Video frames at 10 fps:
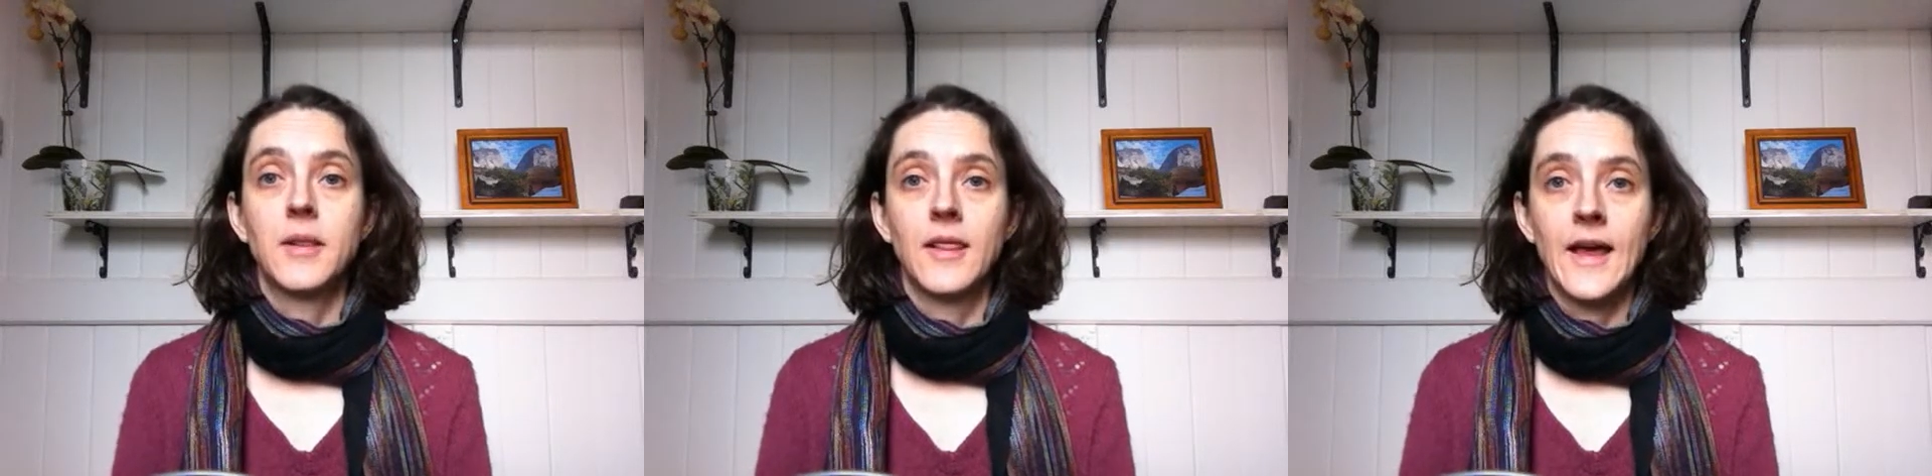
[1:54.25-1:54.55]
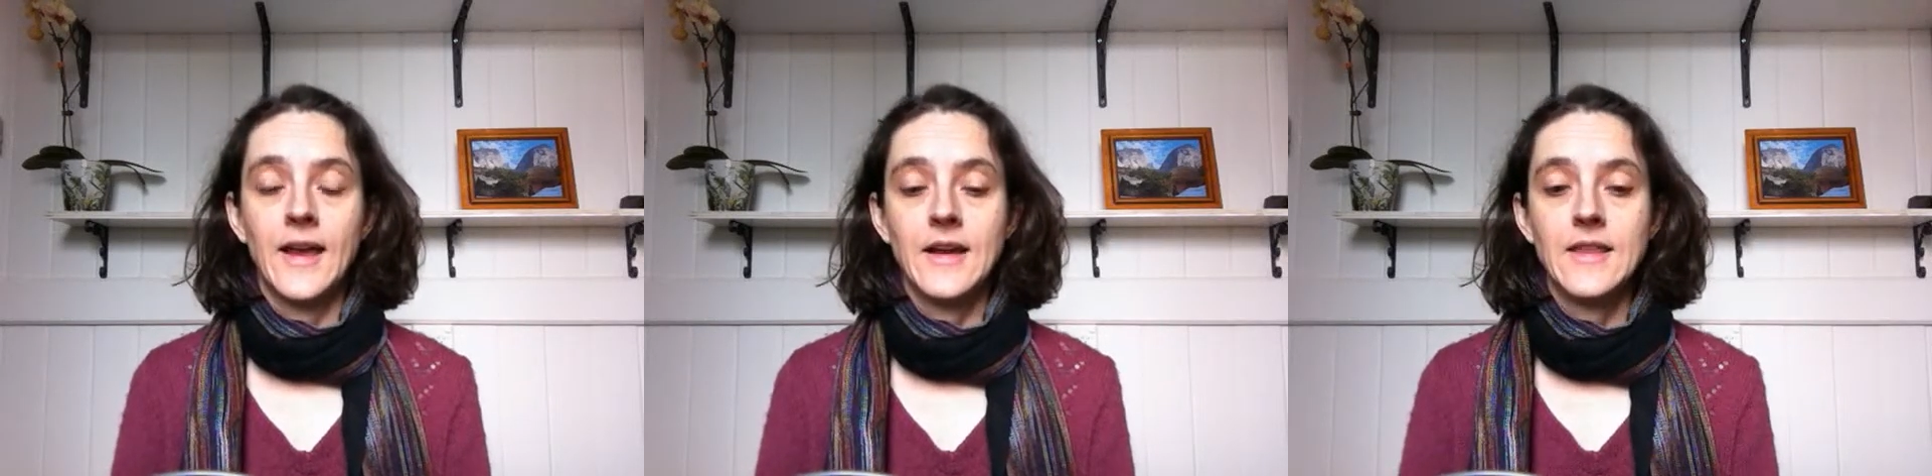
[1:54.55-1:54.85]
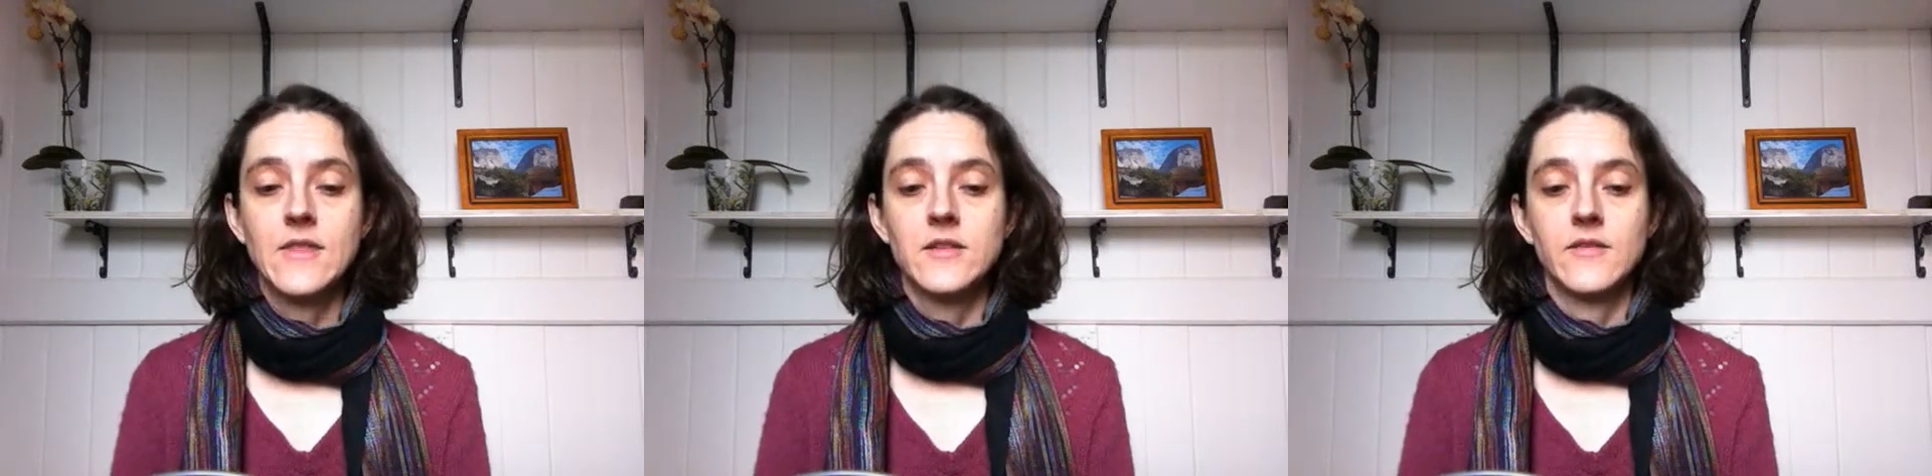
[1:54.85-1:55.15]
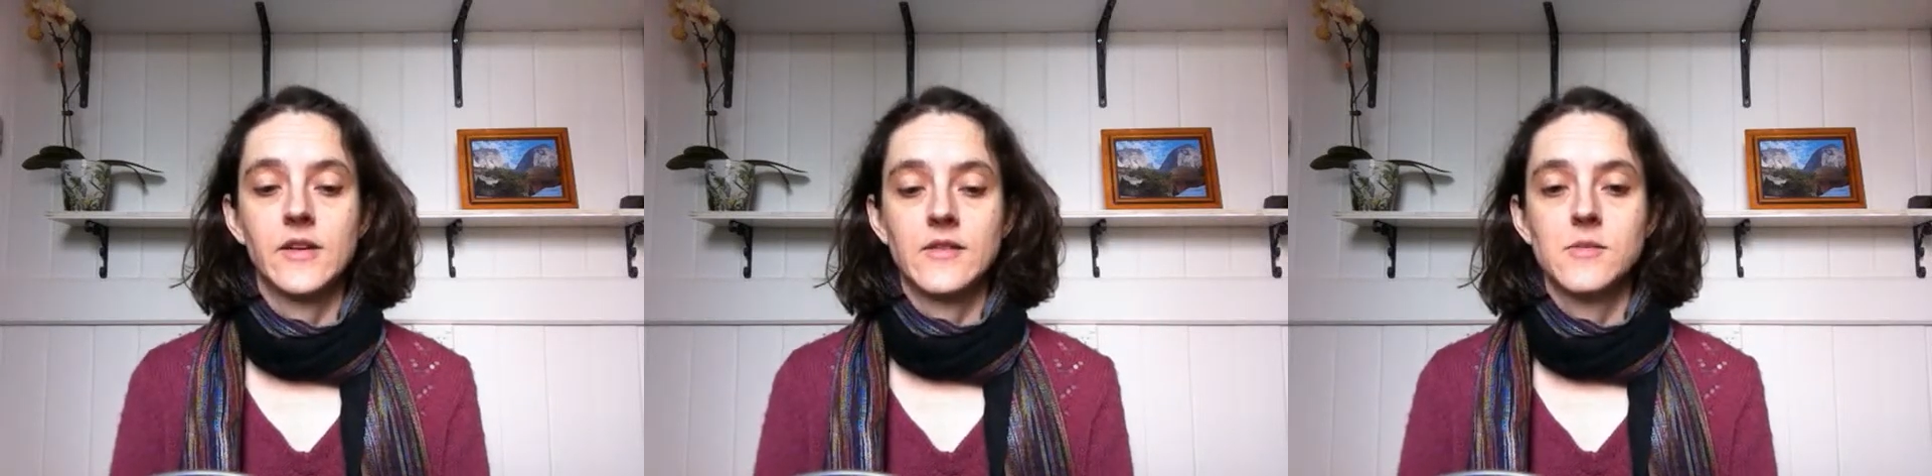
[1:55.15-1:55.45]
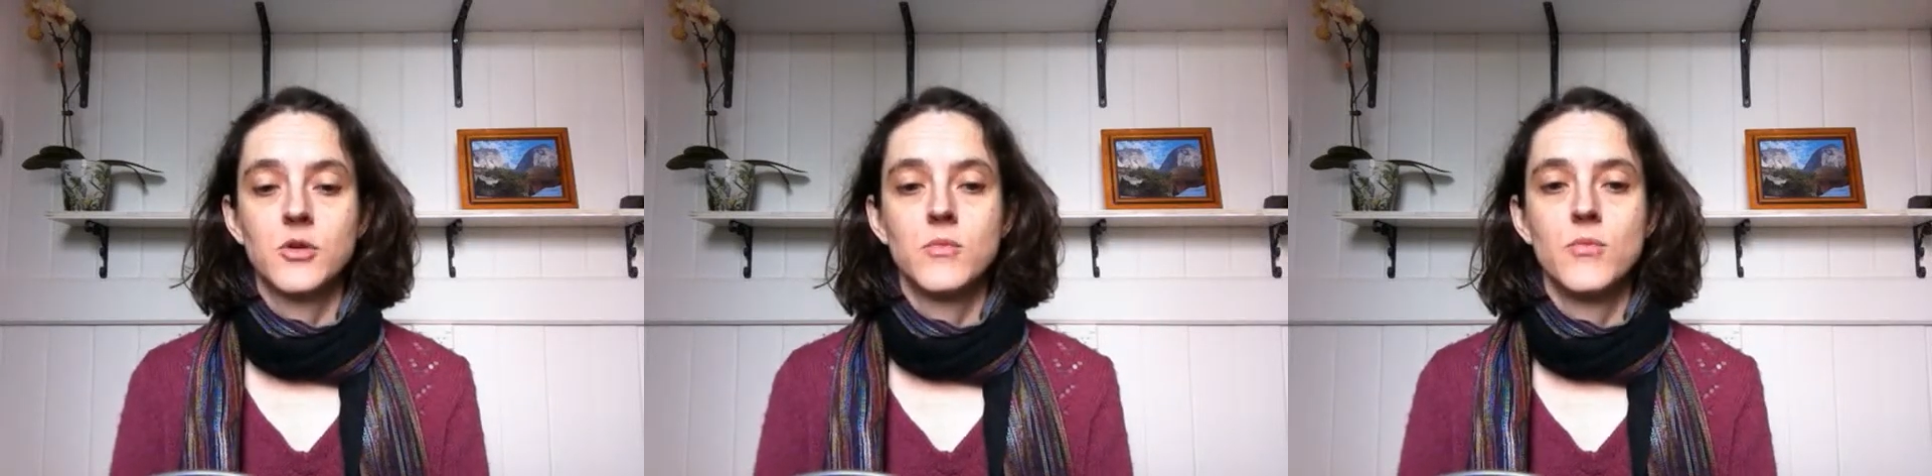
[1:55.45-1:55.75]
played in the
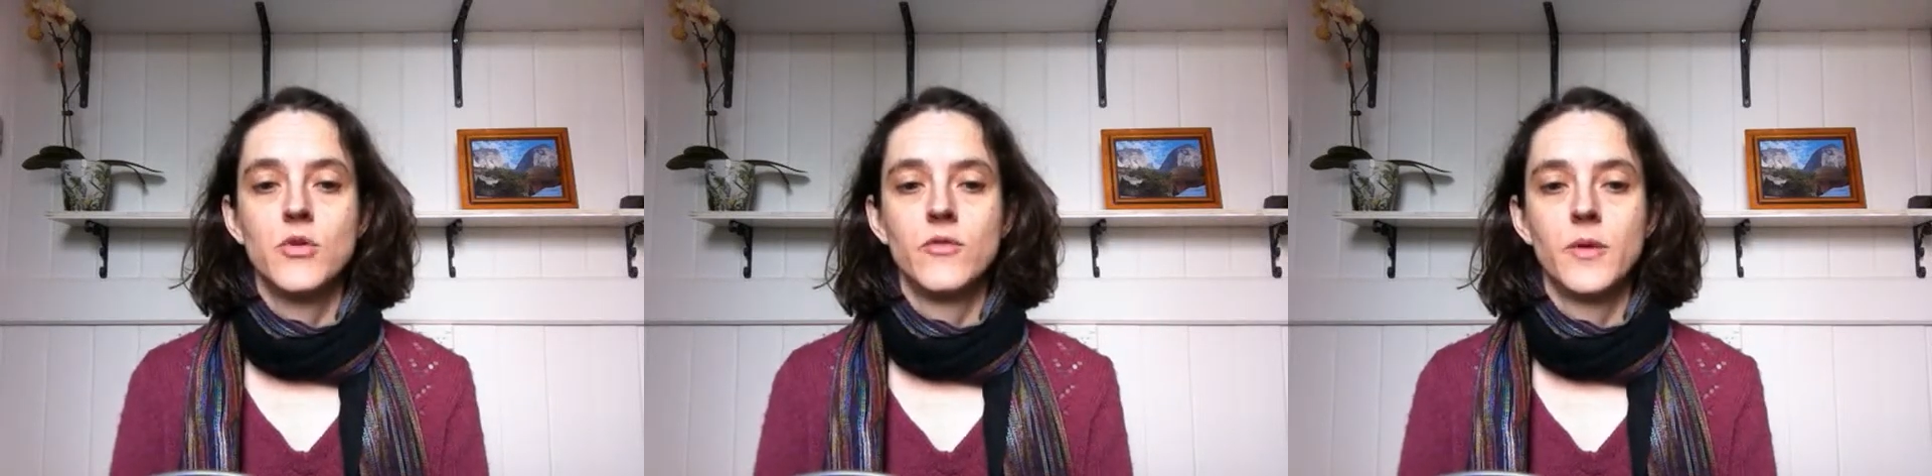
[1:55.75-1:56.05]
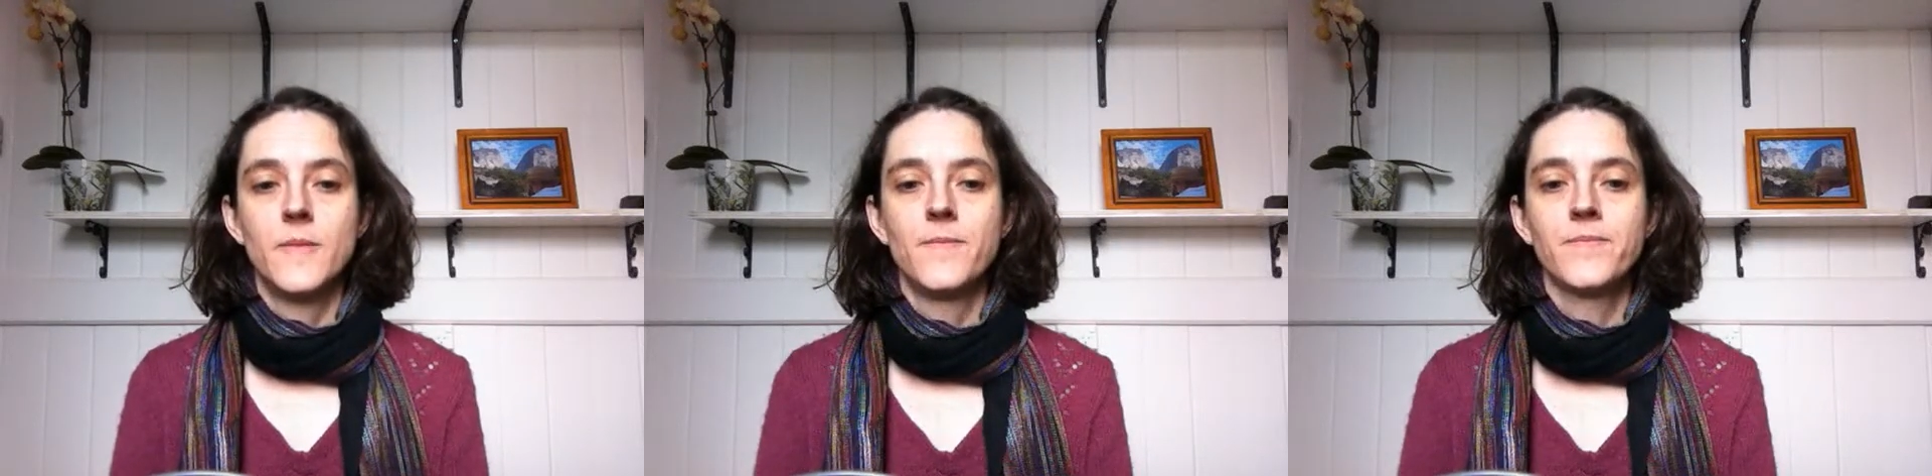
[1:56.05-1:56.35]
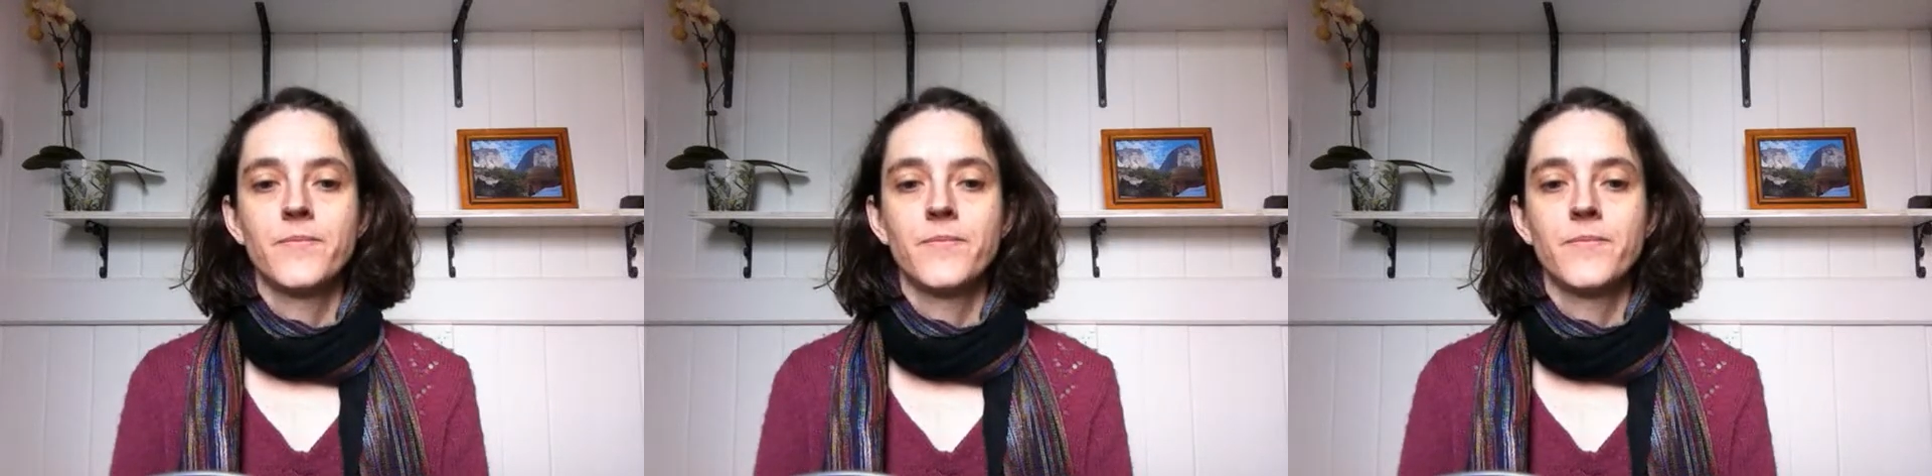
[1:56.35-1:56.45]
divestment movement?